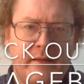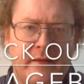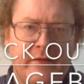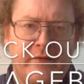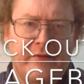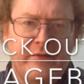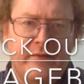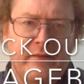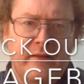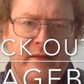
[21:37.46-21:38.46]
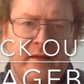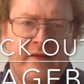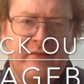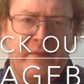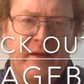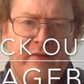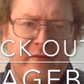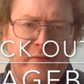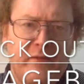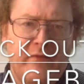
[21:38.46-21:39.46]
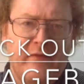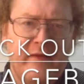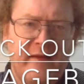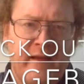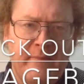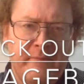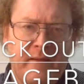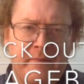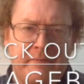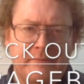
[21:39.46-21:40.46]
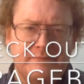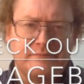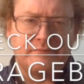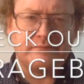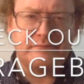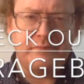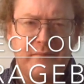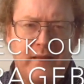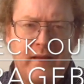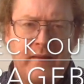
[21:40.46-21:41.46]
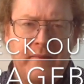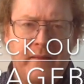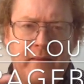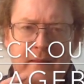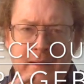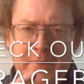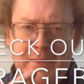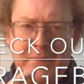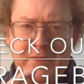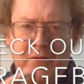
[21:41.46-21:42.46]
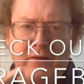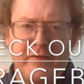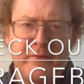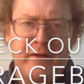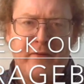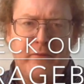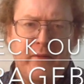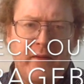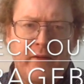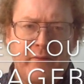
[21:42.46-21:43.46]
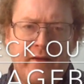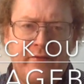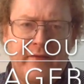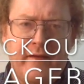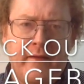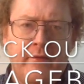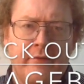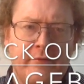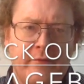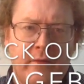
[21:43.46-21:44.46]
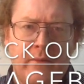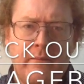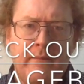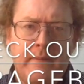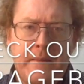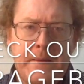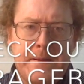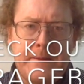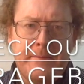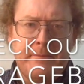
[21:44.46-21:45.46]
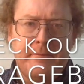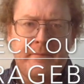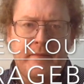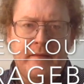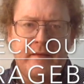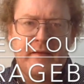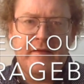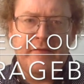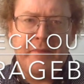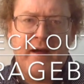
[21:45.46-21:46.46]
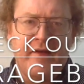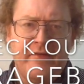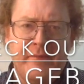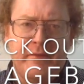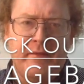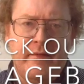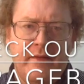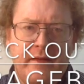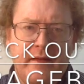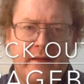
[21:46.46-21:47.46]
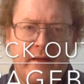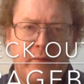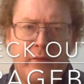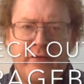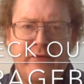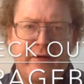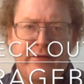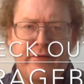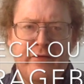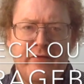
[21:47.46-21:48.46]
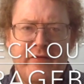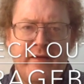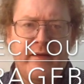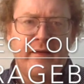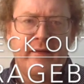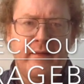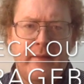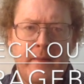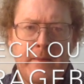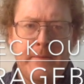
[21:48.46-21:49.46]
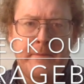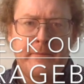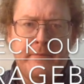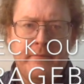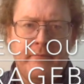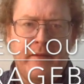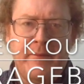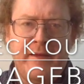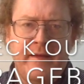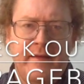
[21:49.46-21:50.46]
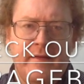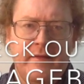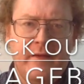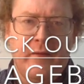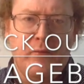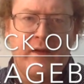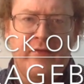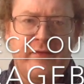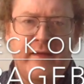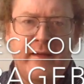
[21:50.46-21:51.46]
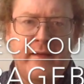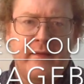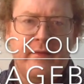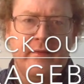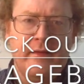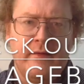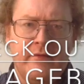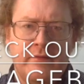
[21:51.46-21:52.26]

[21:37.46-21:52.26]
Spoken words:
because it expires on Wednesday. I might be going somewhere on Wednesday. So it's possible on Wednesday or Thursday, maybe on Wednesday, like